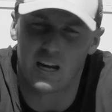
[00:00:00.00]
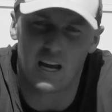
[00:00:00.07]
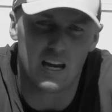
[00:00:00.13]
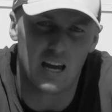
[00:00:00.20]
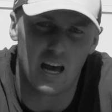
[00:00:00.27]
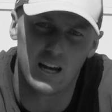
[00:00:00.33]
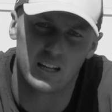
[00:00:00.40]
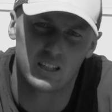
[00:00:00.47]

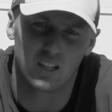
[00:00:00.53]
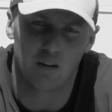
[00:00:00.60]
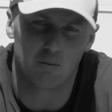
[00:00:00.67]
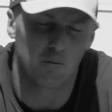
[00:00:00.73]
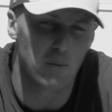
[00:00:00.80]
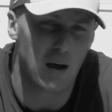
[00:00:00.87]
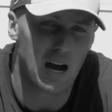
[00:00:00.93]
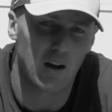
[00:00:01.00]
in any type
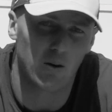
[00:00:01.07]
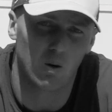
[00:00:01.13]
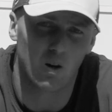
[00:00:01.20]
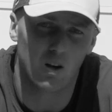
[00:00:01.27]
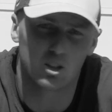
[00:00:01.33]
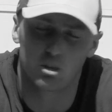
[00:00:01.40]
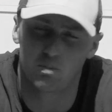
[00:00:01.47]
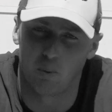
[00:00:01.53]
of
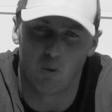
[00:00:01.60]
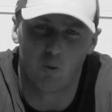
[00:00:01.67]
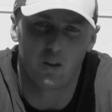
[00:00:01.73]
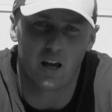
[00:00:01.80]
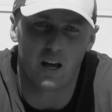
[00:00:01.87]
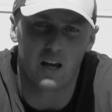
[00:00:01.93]
power sport that